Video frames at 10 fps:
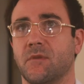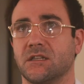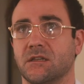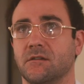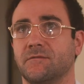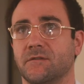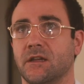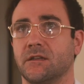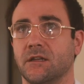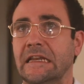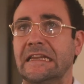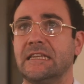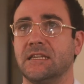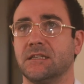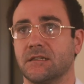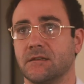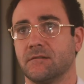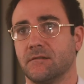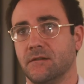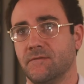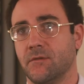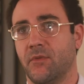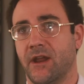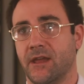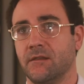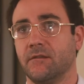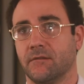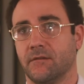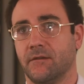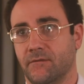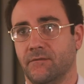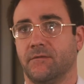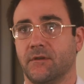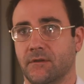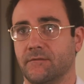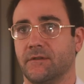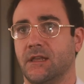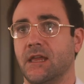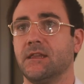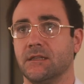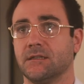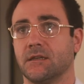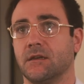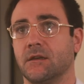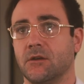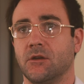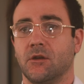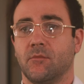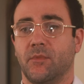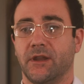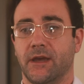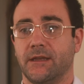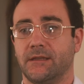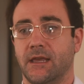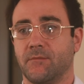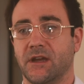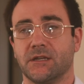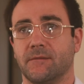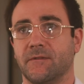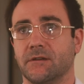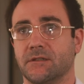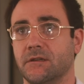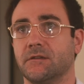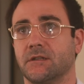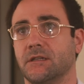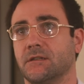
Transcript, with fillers: myself not an elitist of the brand of, of attendance, but I take my job very seriously.